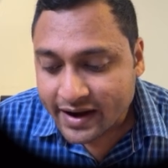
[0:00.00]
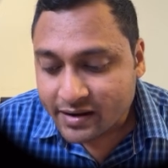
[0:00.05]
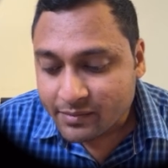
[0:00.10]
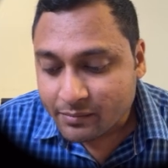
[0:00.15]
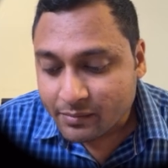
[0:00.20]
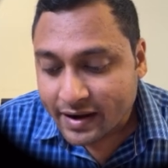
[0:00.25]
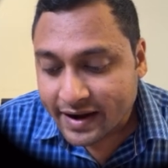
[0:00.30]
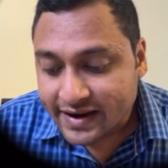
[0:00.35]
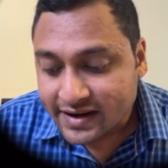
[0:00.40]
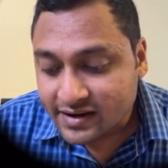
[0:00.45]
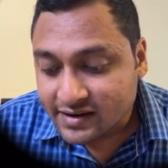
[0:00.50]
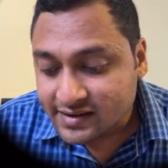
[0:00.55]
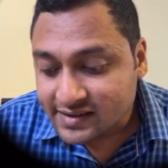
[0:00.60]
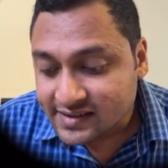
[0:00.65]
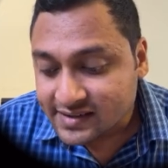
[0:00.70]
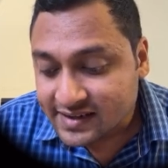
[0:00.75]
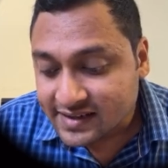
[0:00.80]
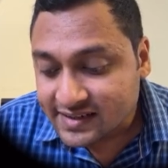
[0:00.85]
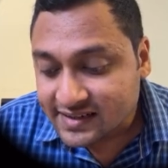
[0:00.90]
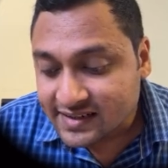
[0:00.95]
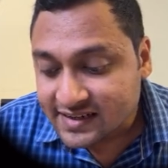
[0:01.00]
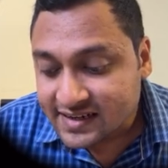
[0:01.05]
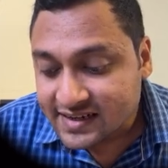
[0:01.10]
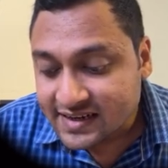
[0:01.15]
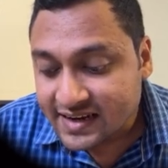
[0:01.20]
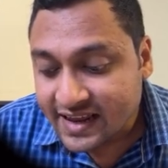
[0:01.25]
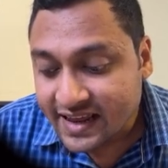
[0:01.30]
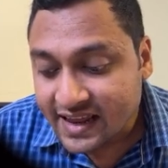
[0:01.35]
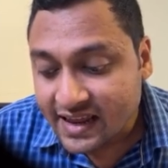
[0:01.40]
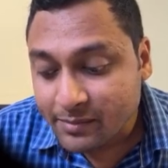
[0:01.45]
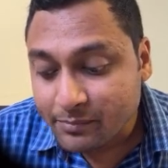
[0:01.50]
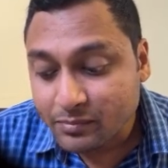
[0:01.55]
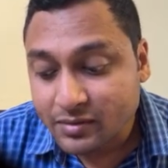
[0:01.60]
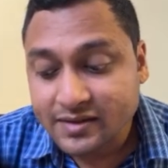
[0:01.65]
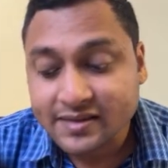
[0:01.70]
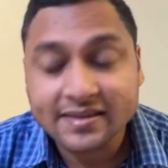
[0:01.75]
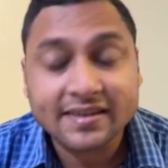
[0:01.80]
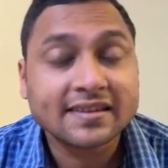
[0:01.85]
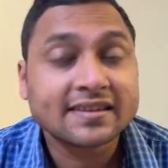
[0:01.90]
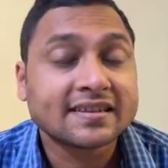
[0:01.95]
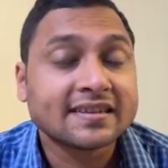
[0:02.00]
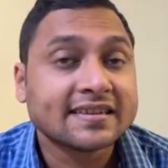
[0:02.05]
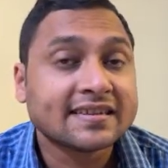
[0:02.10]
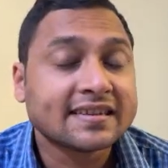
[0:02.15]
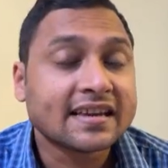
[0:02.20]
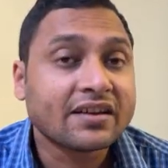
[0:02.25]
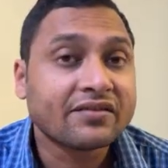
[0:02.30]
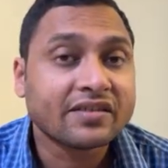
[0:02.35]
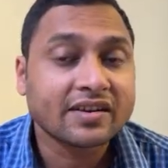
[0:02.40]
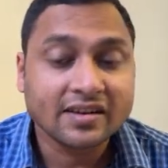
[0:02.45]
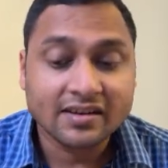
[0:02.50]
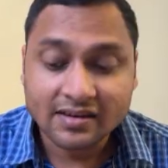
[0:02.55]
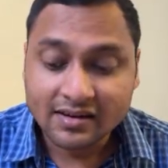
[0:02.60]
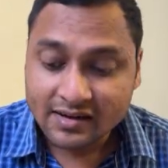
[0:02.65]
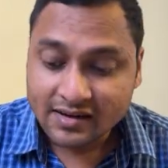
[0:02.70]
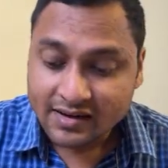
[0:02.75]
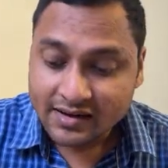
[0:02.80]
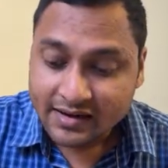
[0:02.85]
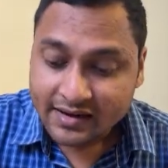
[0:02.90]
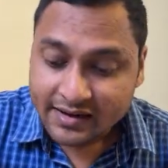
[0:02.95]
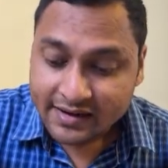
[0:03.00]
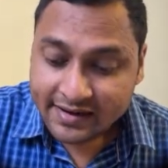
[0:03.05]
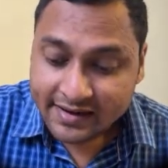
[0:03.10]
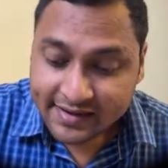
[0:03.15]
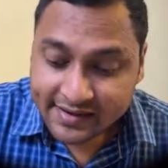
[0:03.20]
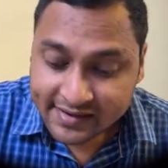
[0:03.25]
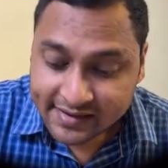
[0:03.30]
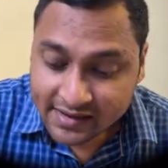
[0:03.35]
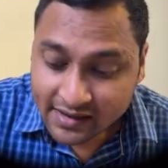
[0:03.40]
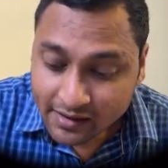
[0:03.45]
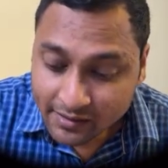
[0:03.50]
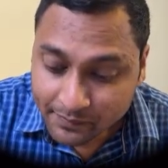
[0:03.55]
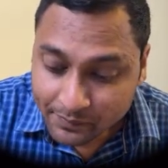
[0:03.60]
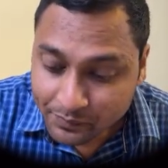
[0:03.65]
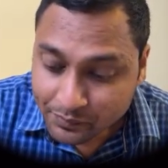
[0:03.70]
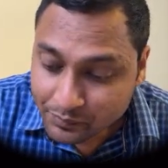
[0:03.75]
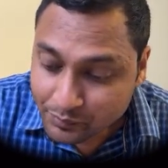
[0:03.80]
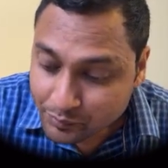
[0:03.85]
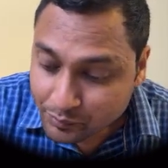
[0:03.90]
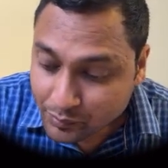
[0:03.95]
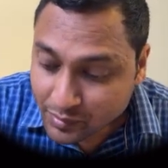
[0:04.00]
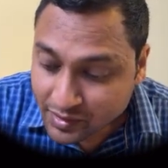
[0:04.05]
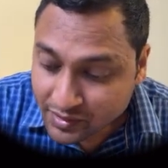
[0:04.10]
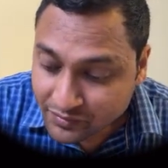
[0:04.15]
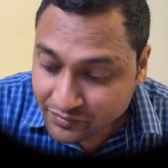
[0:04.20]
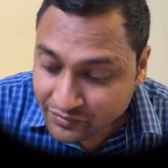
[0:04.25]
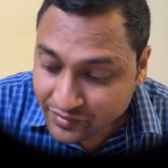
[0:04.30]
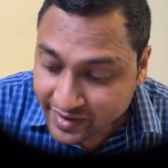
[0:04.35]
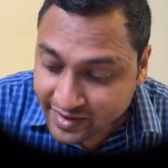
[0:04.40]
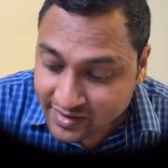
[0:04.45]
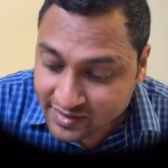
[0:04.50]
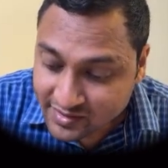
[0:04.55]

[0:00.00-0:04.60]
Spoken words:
minus 16a plus 67 is a perfect